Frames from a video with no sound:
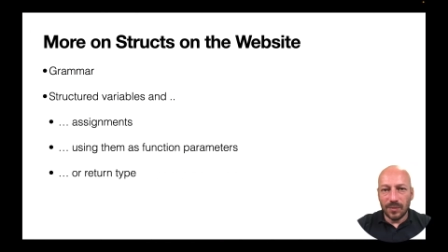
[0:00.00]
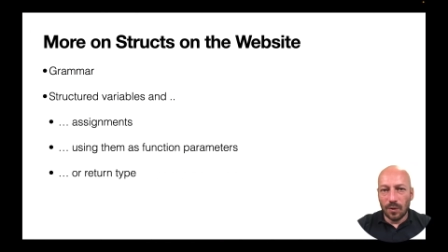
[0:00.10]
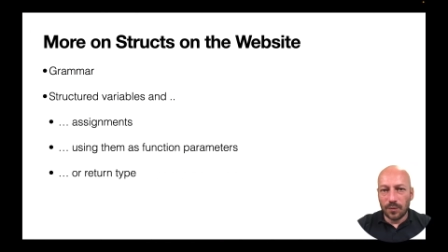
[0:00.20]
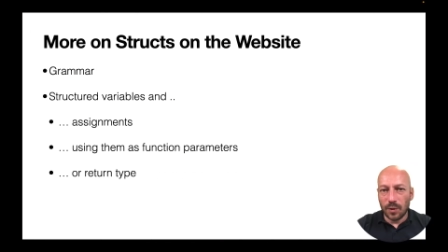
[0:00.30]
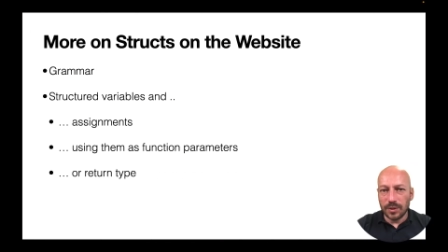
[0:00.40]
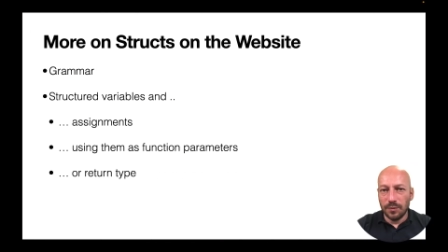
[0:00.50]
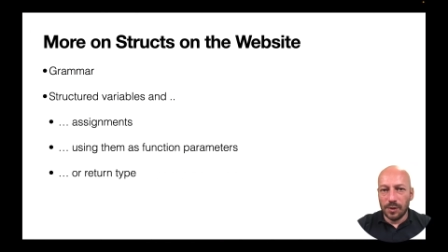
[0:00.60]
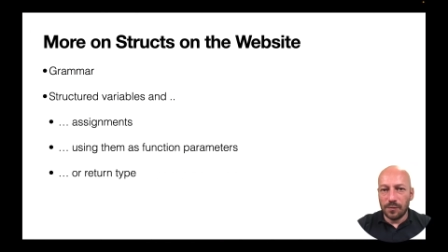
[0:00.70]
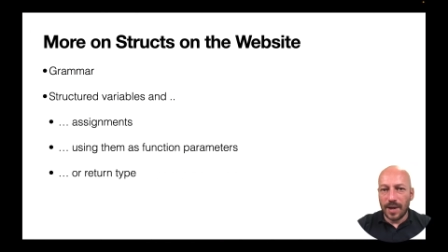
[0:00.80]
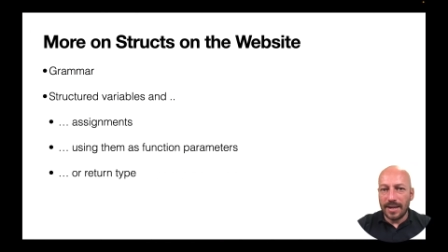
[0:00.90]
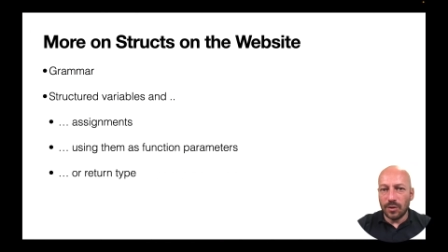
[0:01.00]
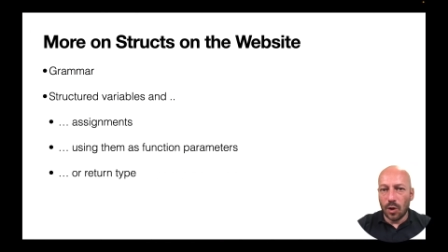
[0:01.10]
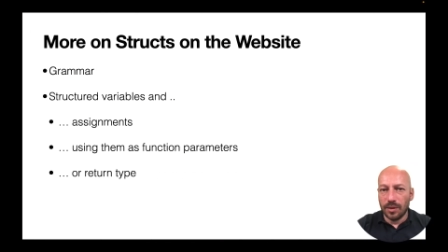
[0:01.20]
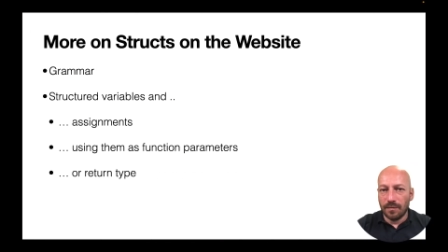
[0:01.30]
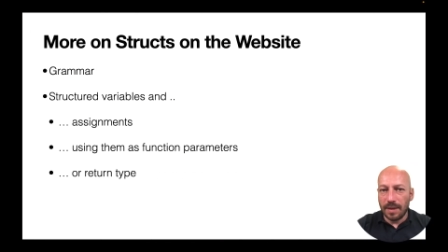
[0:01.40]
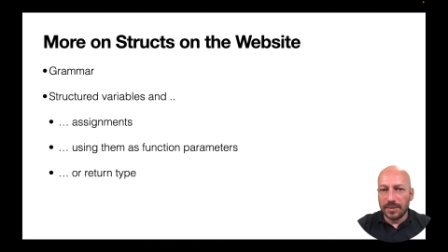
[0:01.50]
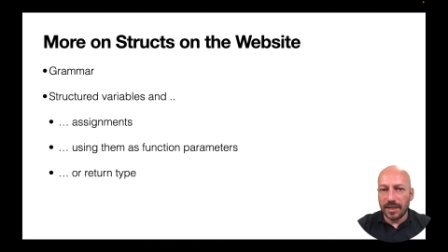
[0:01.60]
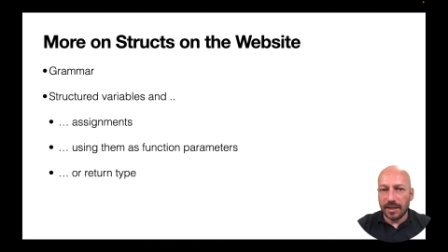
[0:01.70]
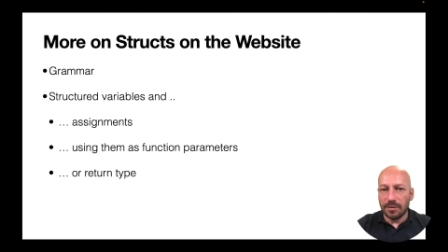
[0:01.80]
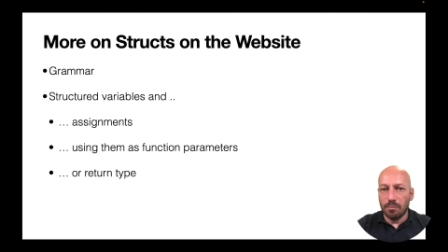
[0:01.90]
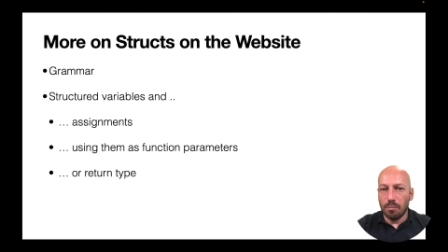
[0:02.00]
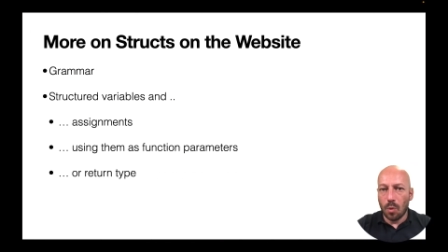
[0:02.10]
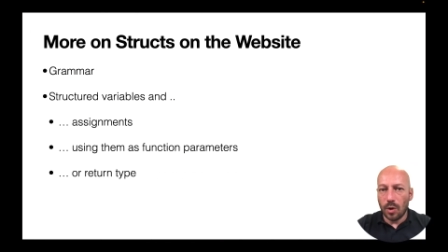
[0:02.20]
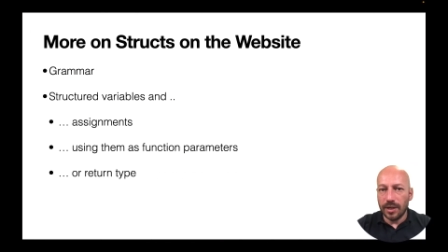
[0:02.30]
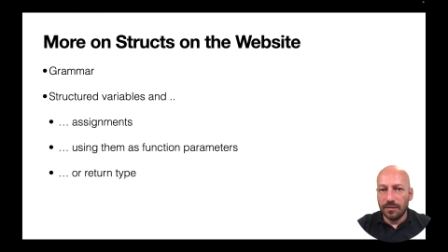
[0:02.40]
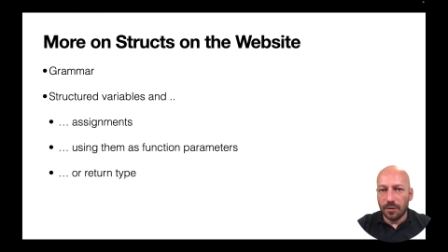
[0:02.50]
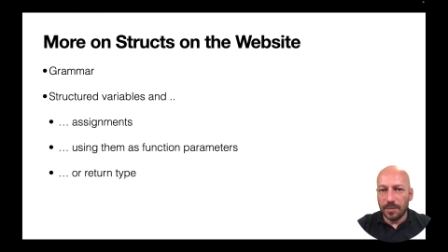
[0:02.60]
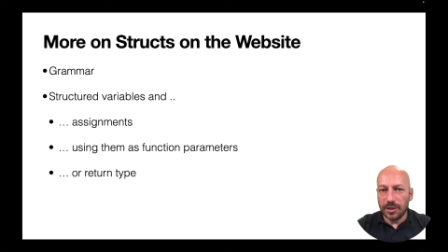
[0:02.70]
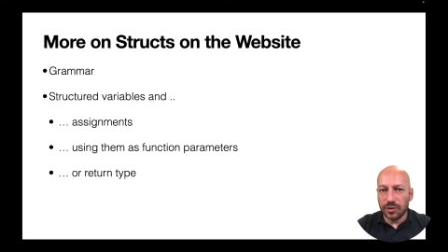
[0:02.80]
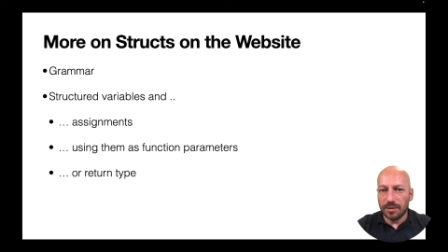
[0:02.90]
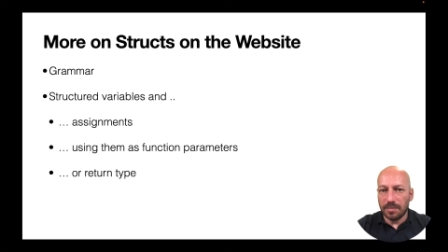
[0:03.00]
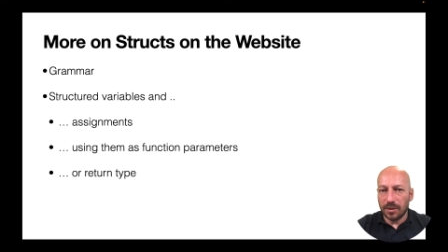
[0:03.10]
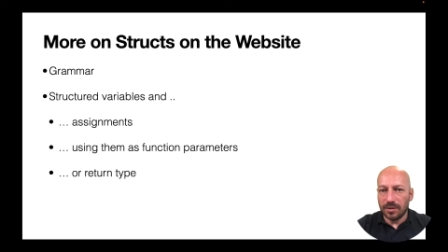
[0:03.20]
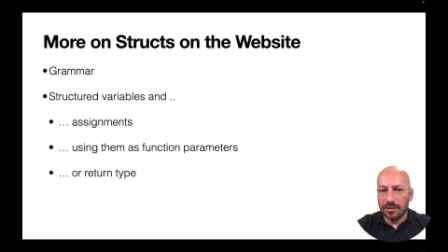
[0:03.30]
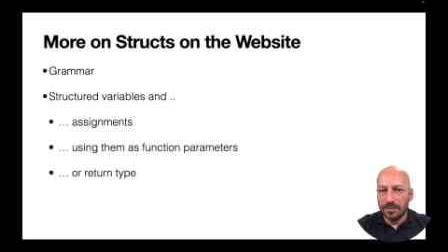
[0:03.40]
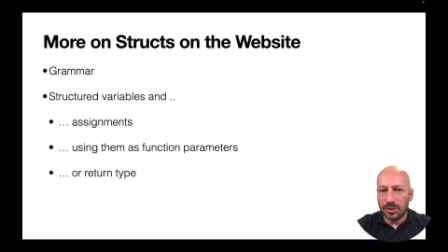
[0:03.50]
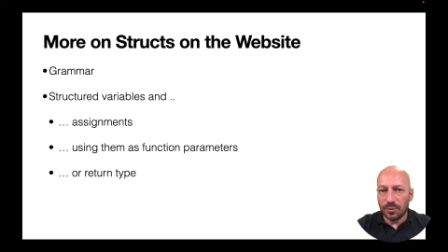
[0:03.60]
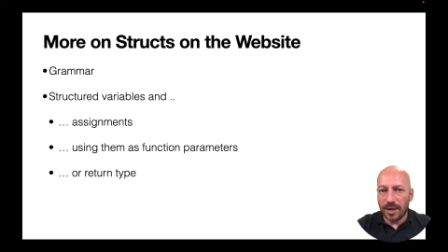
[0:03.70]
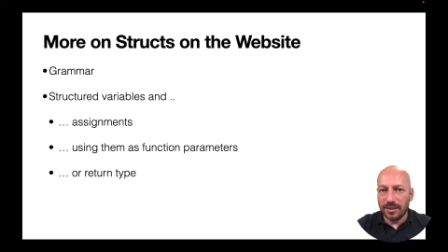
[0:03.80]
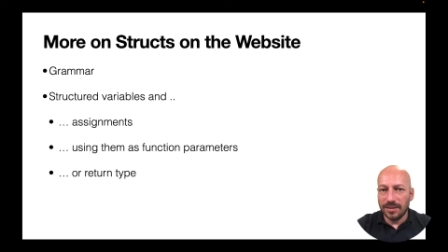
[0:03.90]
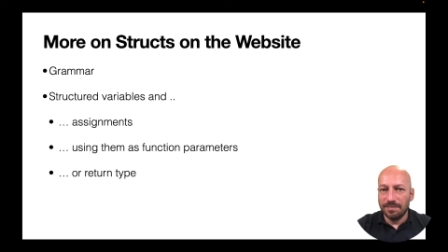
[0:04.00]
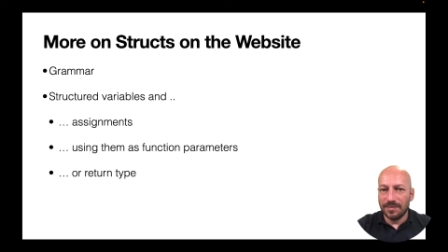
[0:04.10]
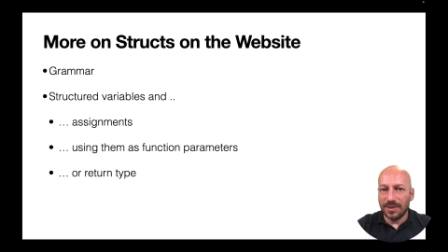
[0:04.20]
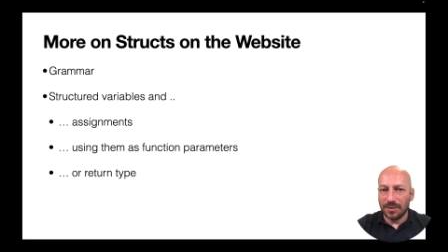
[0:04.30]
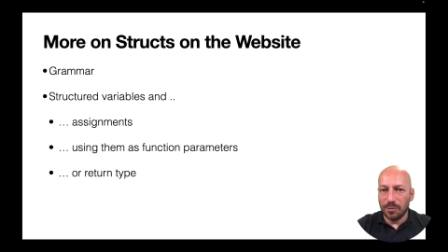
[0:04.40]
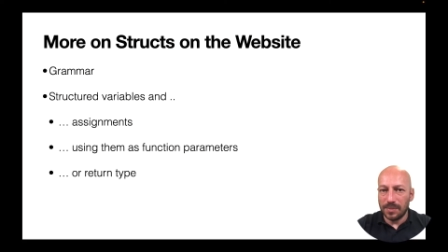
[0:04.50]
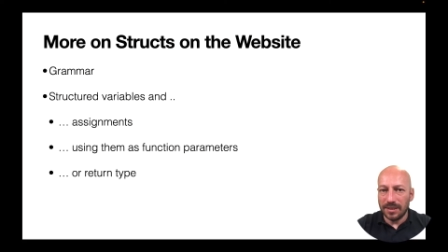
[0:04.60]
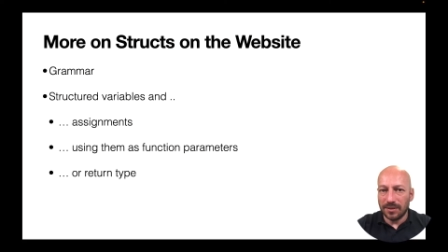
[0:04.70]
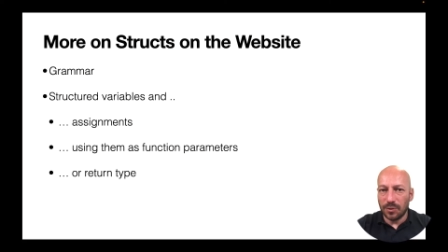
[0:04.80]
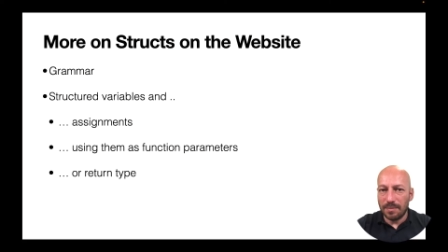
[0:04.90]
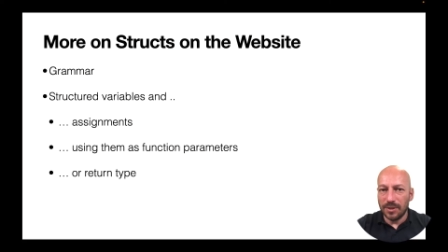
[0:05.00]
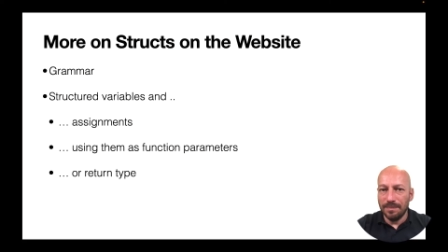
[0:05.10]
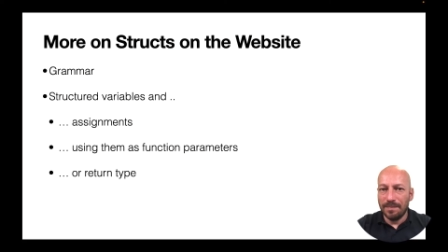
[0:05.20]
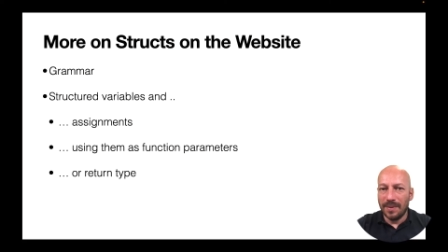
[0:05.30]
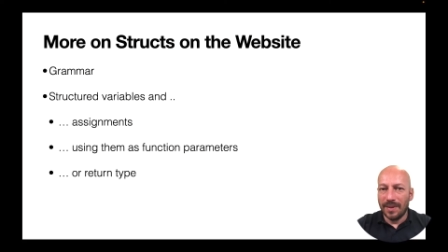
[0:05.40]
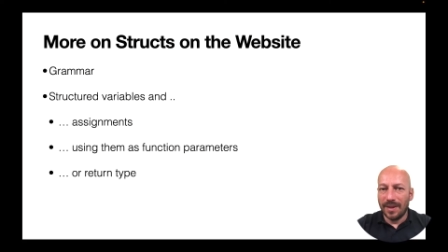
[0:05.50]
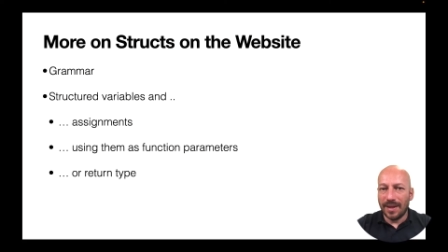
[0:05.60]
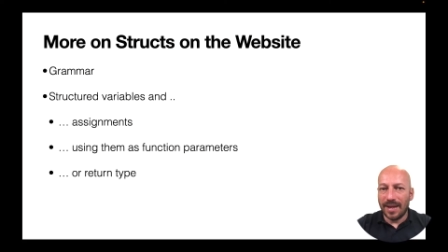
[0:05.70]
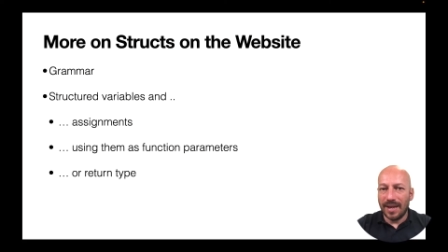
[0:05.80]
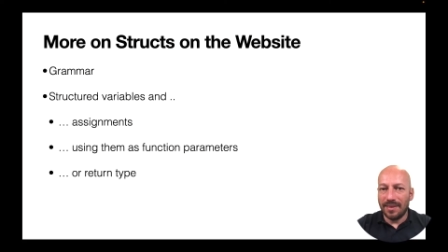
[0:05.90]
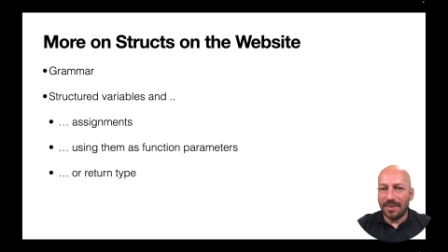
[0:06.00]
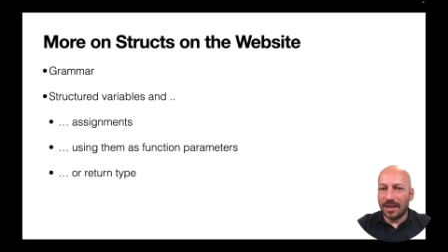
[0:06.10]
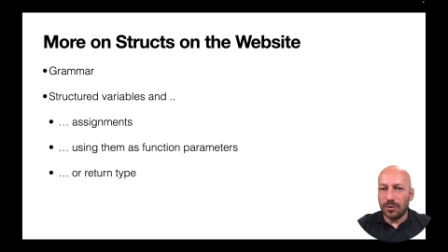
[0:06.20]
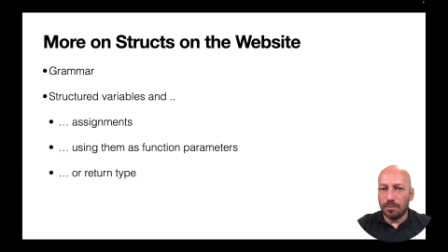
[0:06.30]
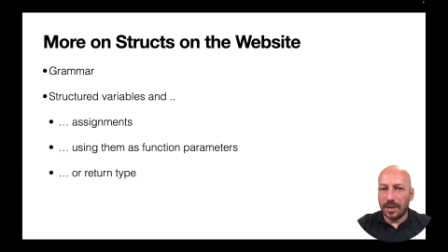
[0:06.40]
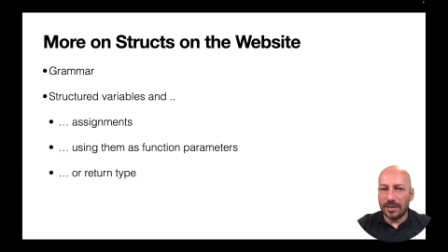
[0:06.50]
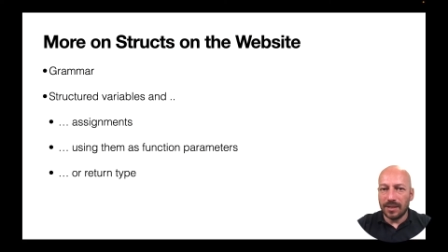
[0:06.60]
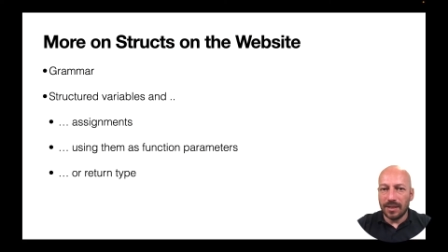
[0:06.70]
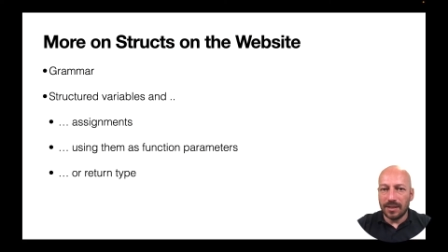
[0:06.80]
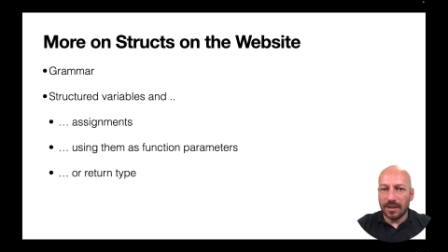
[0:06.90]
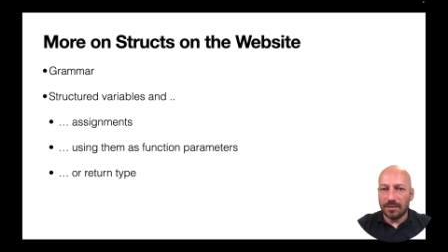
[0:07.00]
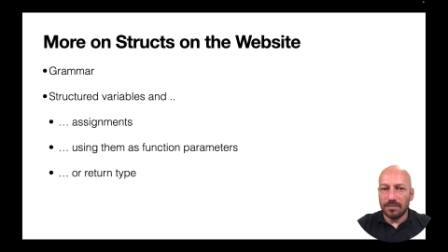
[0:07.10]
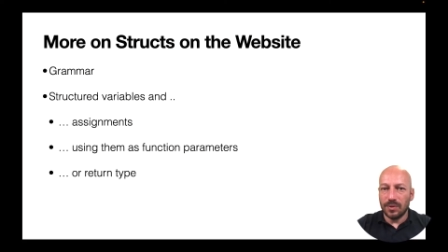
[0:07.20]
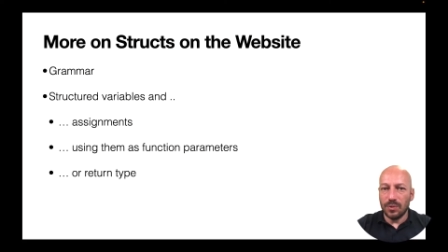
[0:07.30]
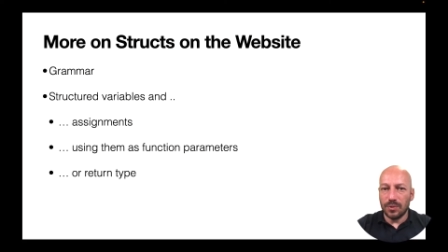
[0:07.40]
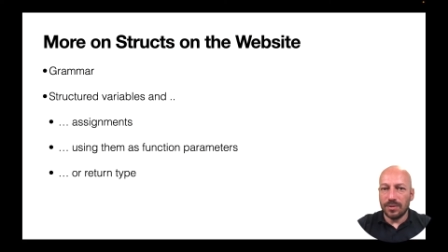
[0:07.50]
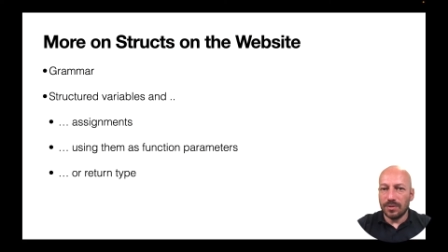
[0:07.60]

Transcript: Of course, you will find on the website more information about structs, the complete grammar, and that you basically can use